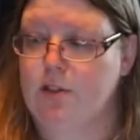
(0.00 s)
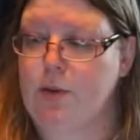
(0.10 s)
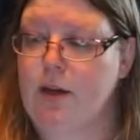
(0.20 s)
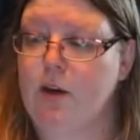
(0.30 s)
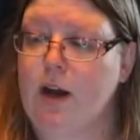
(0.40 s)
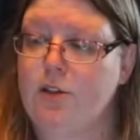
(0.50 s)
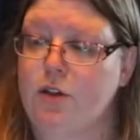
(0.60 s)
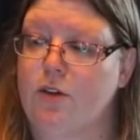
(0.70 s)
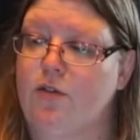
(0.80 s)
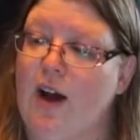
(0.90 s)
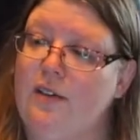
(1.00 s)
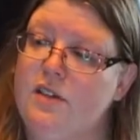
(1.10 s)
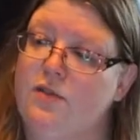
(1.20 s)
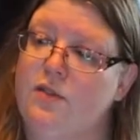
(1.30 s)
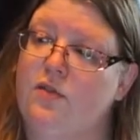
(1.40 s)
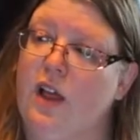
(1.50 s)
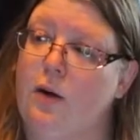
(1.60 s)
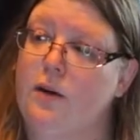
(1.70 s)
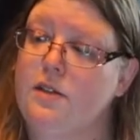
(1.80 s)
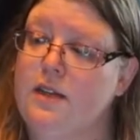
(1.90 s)
So here I took 5 different
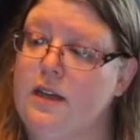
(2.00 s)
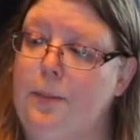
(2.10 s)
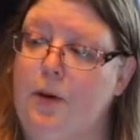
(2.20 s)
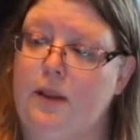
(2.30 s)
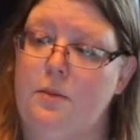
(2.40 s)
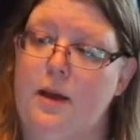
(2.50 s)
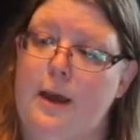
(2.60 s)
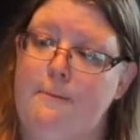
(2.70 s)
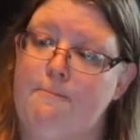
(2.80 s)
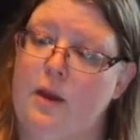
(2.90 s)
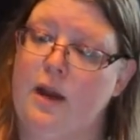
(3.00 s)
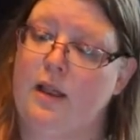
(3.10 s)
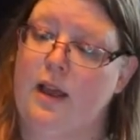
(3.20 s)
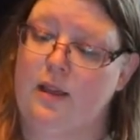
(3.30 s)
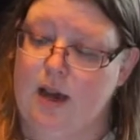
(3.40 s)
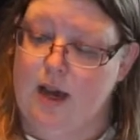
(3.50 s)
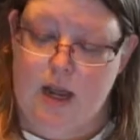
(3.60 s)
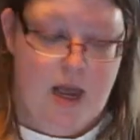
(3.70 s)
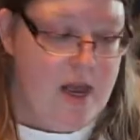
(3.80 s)
flowers and I put them in, and I like that.